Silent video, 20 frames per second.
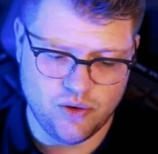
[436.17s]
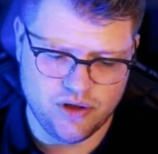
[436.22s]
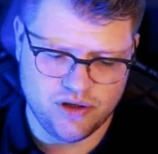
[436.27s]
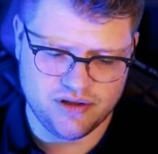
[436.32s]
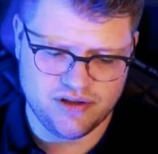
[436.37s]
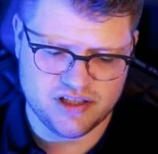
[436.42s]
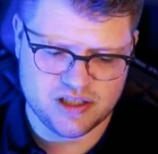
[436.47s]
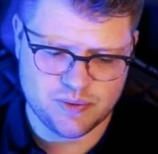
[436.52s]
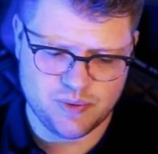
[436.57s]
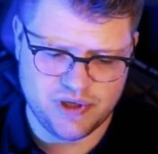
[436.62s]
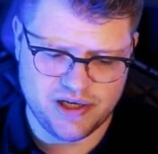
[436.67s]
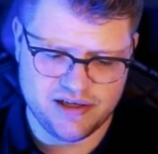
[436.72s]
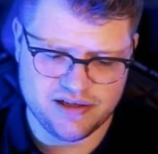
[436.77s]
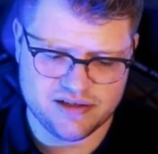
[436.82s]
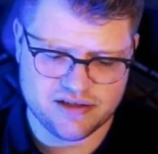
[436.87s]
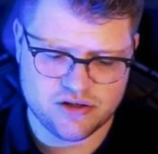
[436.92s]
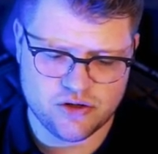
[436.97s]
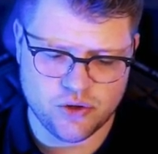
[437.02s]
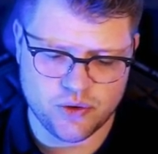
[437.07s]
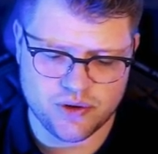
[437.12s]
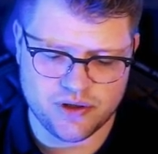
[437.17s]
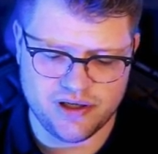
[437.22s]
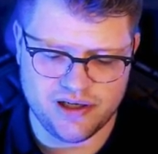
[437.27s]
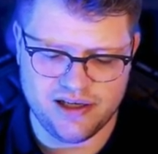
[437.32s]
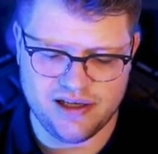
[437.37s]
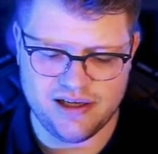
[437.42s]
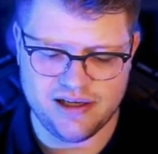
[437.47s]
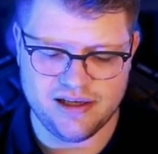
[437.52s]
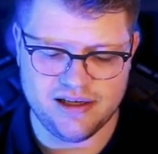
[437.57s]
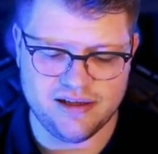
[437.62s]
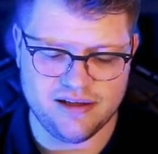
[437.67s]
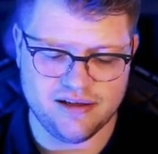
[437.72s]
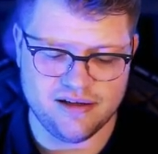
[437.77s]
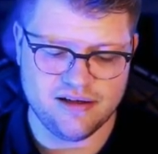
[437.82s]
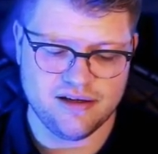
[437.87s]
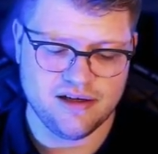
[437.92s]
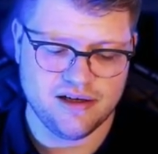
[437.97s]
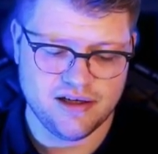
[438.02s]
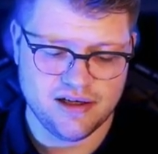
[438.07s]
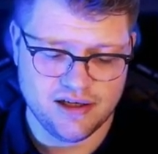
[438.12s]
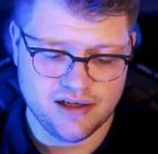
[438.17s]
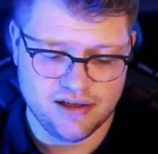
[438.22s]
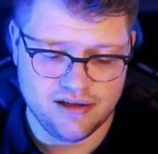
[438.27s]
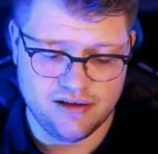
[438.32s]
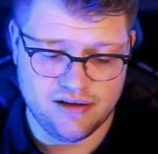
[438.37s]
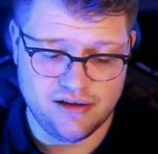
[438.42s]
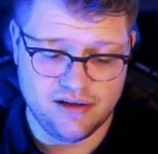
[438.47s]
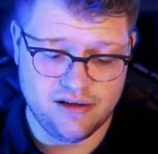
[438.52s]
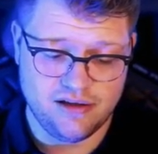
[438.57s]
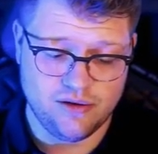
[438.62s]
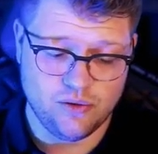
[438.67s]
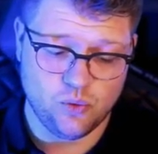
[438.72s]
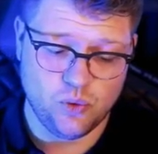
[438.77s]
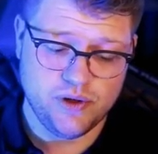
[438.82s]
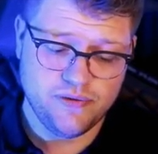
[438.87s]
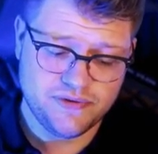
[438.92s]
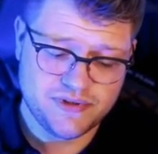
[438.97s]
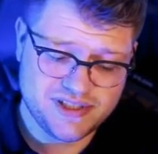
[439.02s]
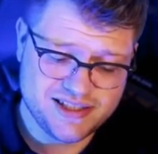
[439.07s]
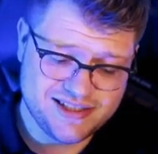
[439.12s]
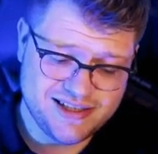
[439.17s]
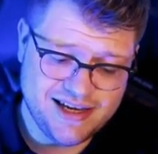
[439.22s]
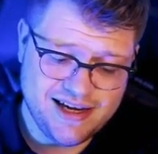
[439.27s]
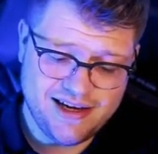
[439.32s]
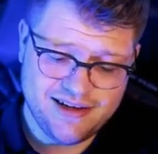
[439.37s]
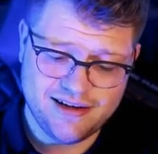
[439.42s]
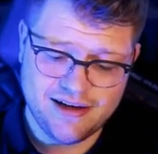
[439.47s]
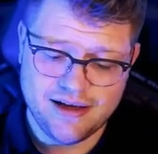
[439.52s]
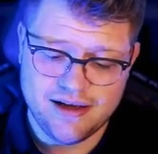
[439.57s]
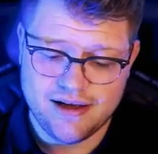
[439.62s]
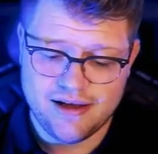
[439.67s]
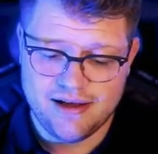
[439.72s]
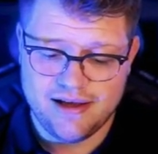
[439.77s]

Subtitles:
our display is currently in the width state.